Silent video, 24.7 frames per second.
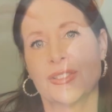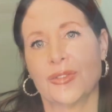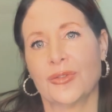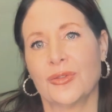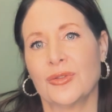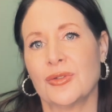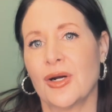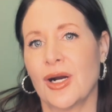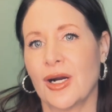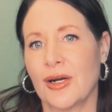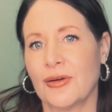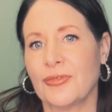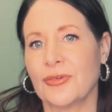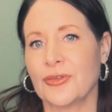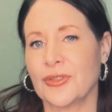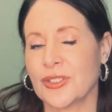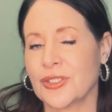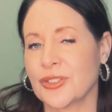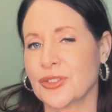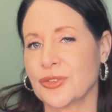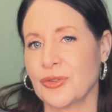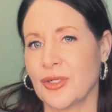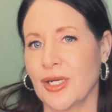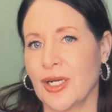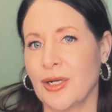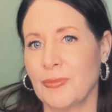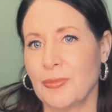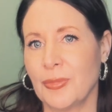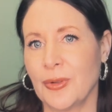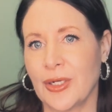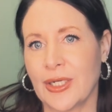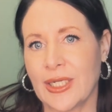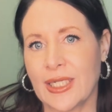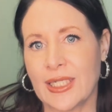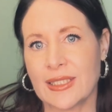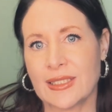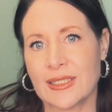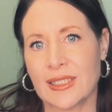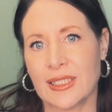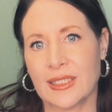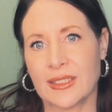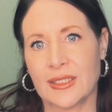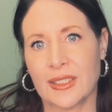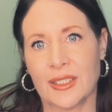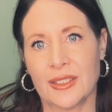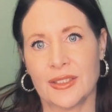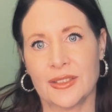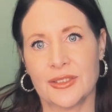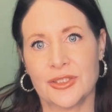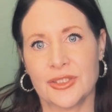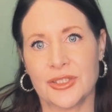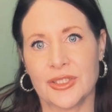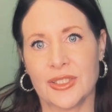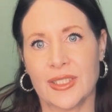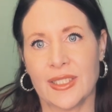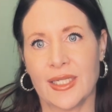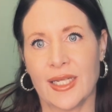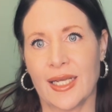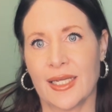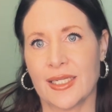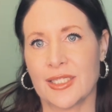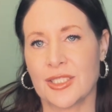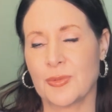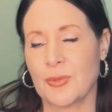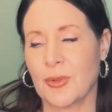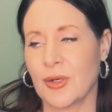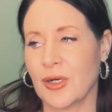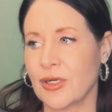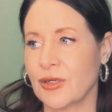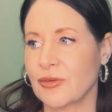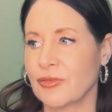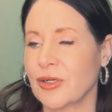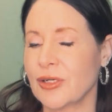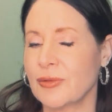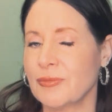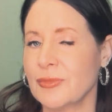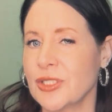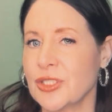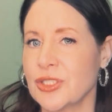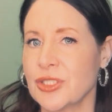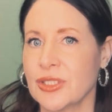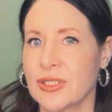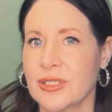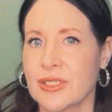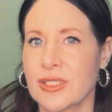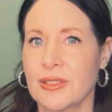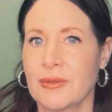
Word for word: to offer this groundbreaking technology as part of our mission